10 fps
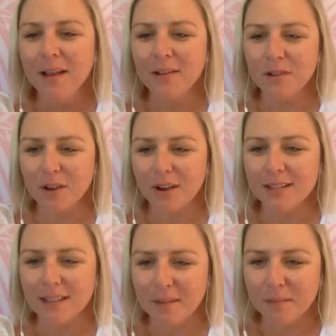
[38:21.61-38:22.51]
You
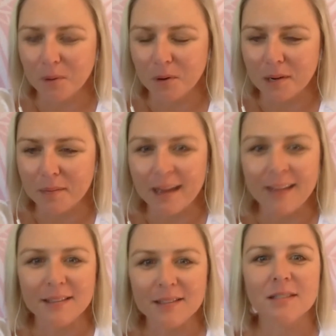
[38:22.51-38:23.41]
guys aren't boring me,
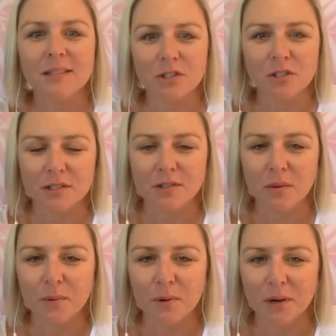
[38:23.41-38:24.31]
and this discussion is
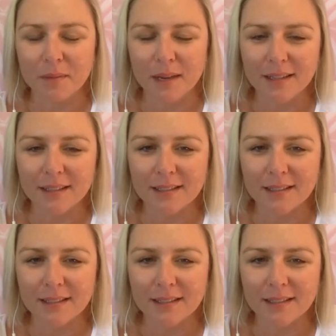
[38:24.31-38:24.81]
not boring me.